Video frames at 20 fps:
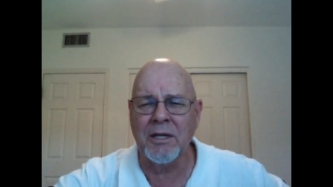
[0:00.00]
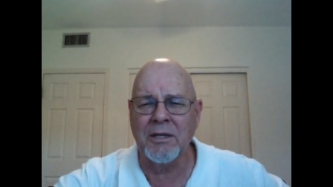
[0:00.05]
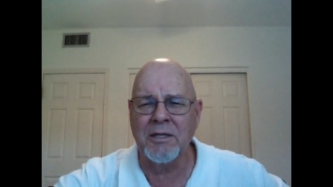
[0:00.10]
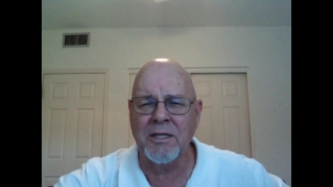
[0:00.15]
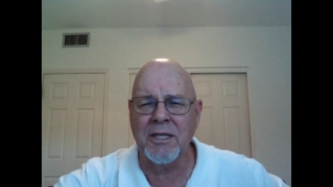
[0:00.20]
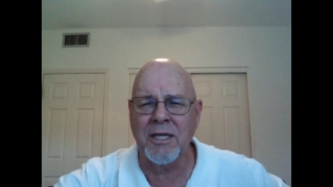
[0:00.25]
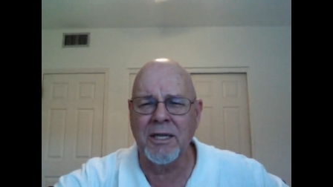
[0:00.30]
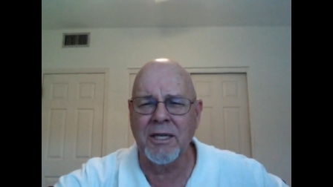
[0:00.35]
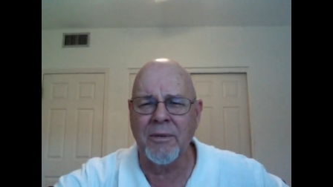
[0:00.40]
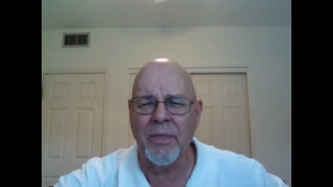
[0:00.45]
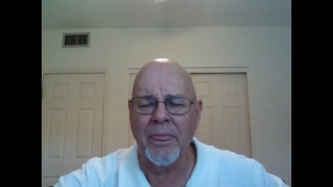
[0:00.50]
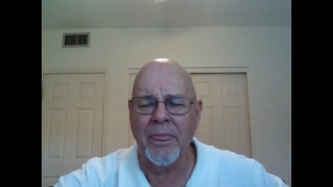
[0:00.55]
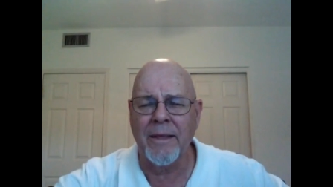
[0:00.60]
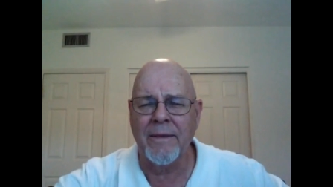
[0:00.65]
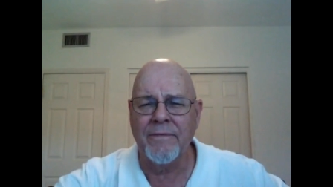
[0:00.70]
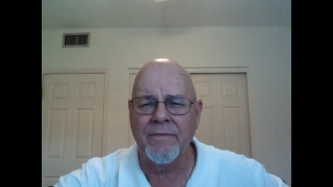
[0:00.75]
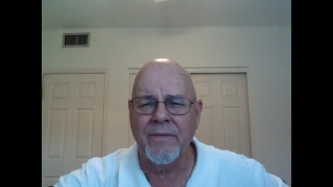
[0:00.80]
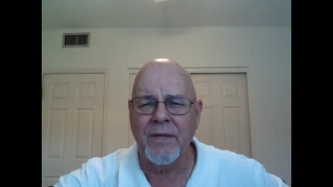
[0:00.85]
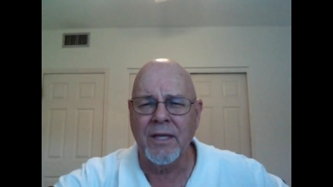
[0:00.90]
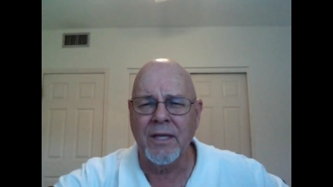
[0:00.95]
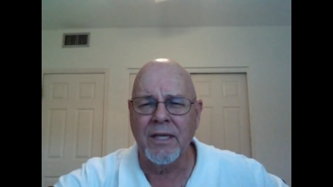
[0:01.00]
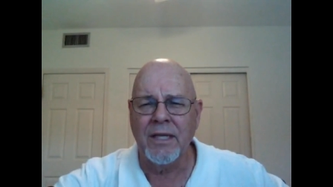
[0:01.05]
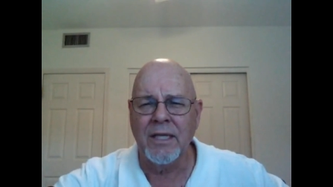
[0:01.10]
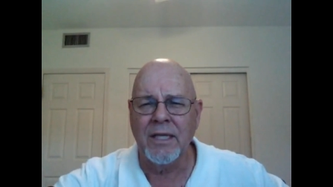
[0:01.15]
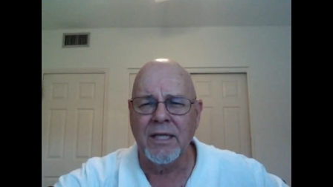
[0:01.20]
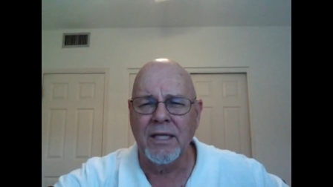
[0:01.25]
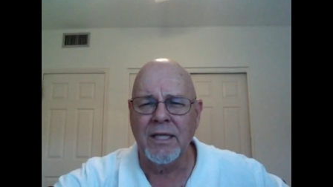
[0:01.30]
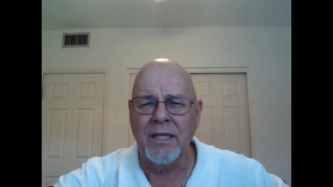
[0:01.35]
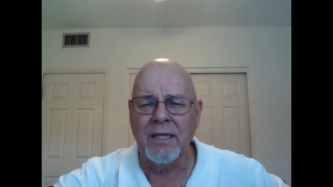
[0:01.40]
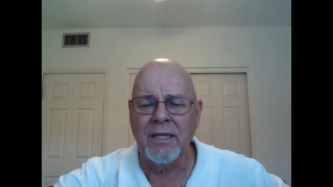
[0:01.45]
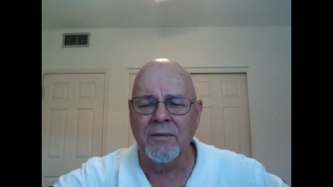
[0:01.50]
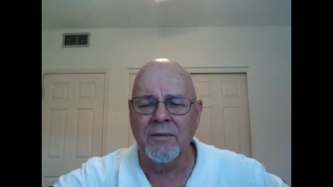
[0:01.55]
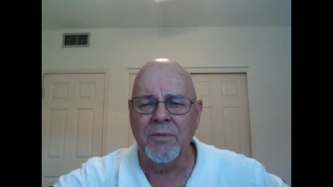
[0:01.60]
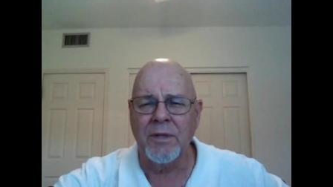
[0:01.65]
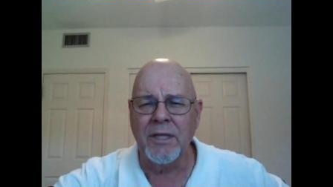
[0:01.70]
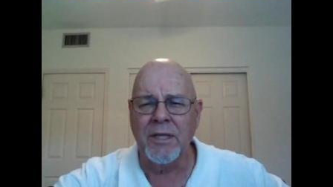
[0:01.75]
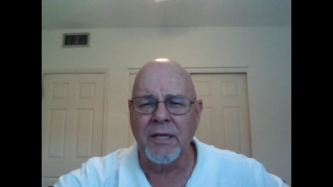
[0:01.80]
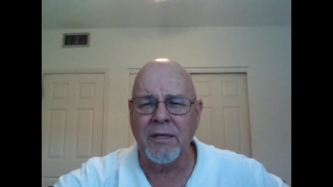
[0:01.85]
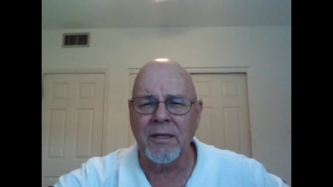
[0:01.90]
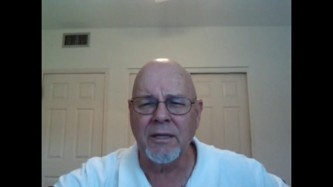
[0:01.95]
blockchain and
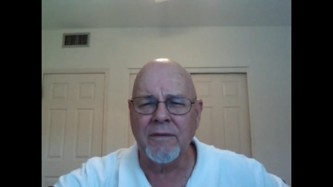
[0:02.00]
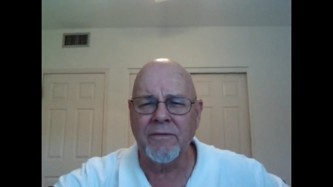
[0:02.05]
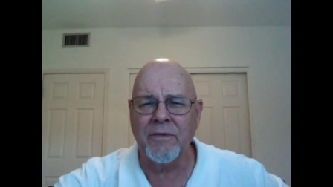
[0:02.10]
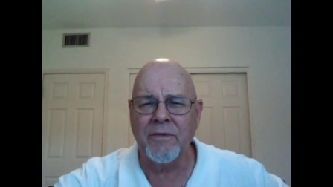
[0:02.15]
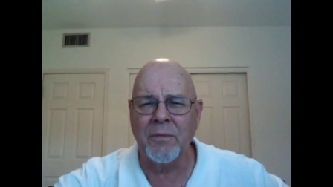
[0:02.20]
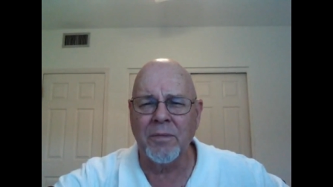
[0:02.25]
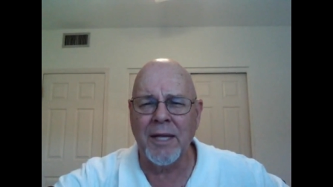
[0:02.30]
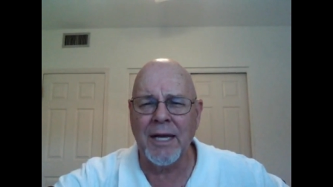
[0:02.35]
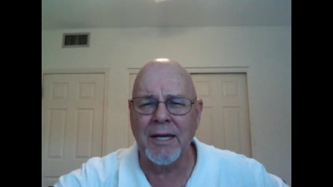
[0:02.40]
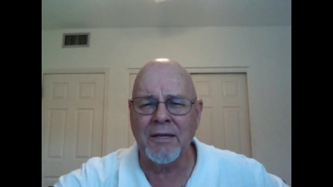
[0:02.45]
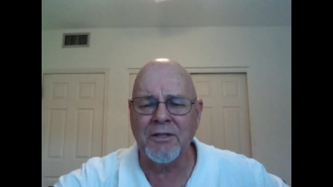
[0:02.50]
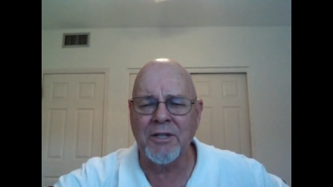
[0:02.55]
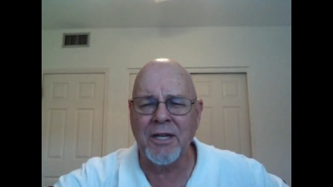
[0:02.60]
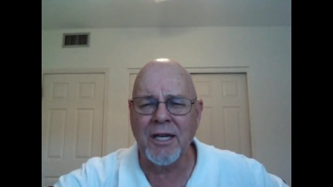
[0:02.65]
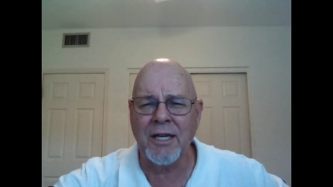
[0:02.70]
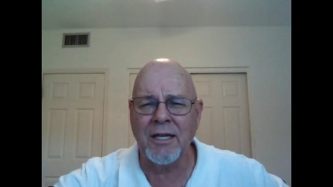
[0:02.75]
mobile on Z.